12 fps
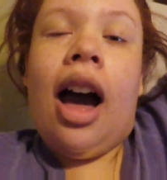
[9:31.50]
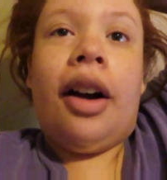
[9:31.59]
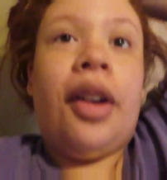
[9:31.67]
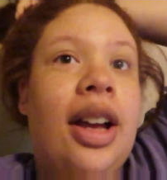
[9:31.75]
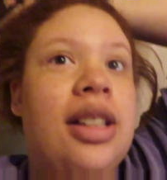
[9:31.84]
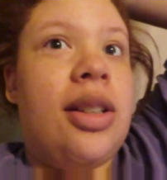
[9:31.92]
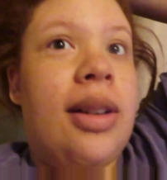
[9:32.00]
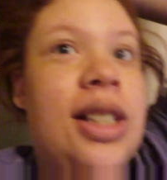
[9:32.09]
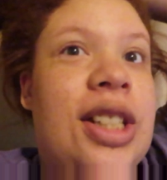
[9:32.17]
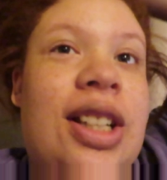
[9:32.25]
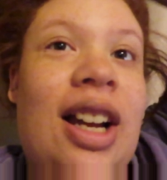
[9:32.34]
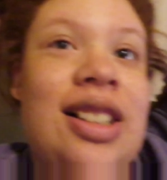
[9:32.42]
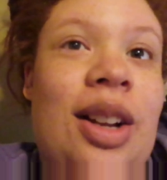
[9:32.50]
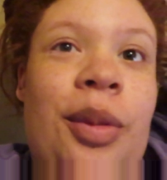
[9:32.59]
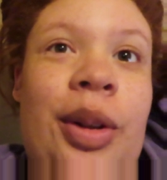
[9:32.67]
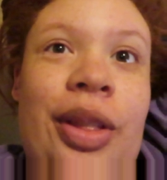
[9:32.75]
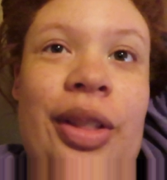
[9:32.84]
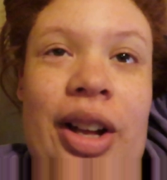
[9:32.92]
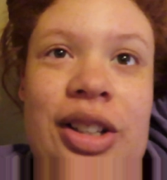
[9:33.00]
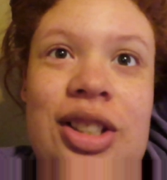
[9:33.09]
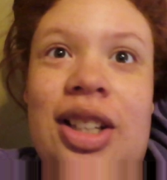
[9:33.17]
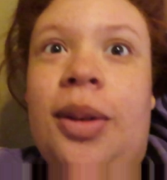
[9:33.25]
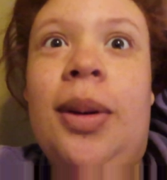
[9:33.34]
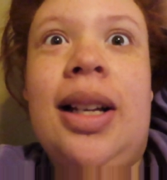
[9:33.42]
Okay, so I just got done with
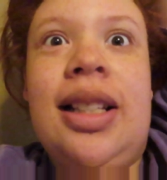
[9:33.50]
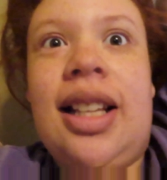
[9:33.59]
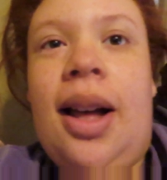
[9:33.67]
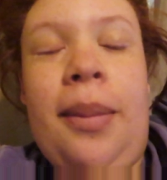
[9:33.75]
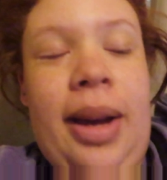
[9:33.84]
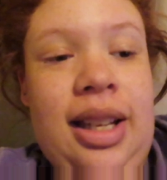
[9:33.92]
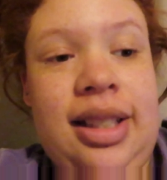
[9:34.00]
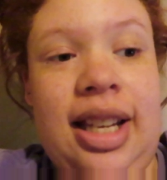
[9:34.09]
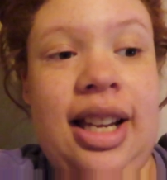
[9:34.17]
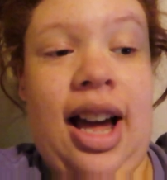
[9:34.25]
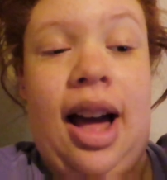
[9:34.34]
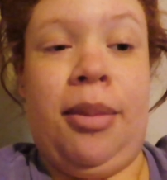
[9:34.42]
lunch. It was amazing.